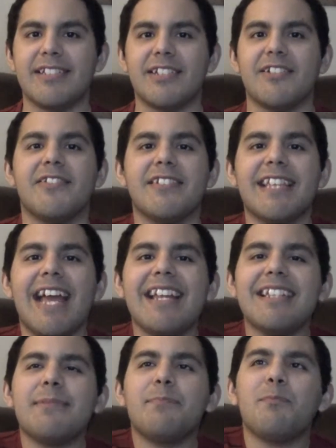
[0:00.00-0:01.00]
so
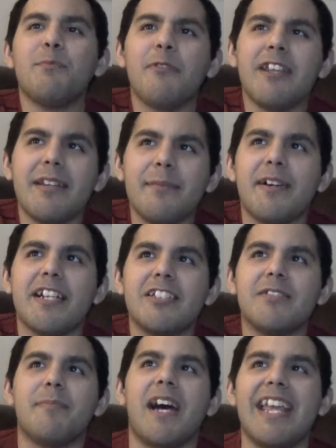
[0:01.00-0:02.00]
that's pretty
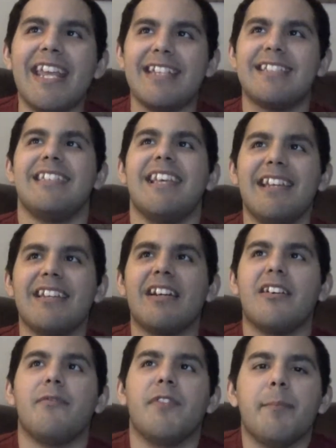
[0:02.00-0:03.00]
much my extent
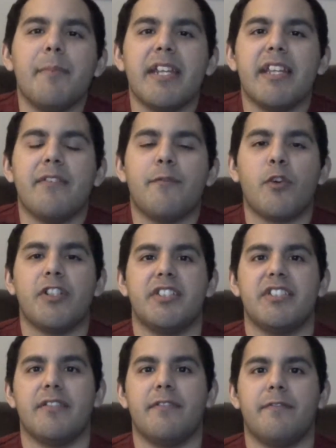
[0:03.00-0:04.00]
of the many
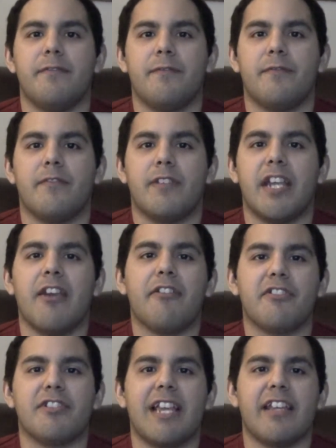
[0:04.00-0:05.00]
voices of
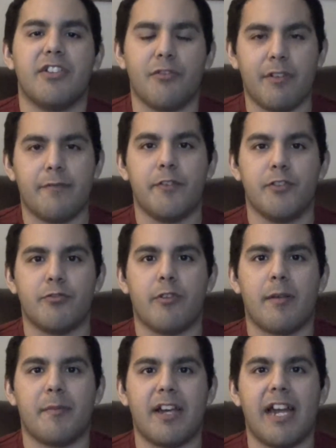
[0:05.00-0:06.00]
characters I can do on
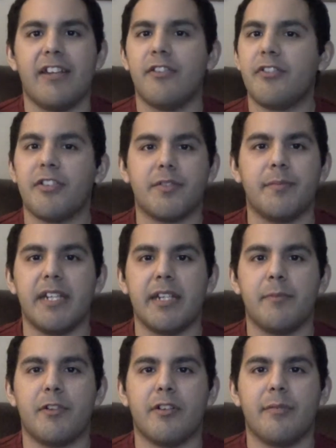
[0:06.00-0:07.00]
Futurama. I know there's many
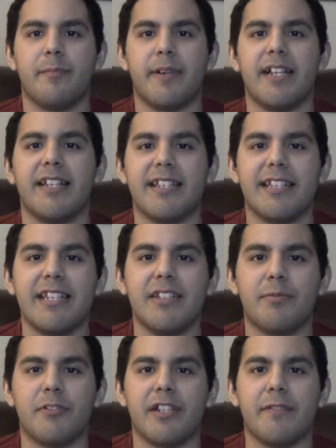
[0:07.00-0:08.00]
more, but
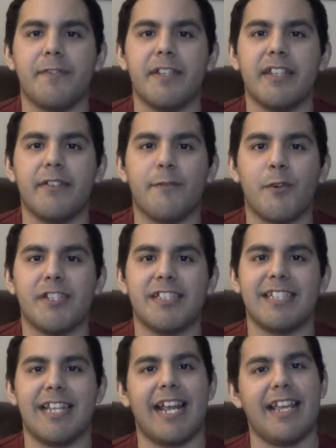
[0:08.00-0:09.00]
these were definitely the
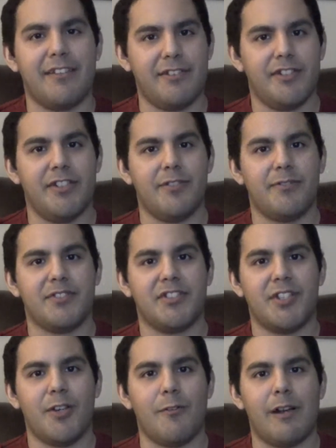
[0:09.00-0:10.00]
voices that I could do.
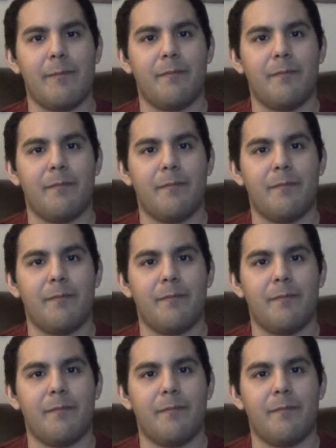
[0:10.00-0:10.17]
So,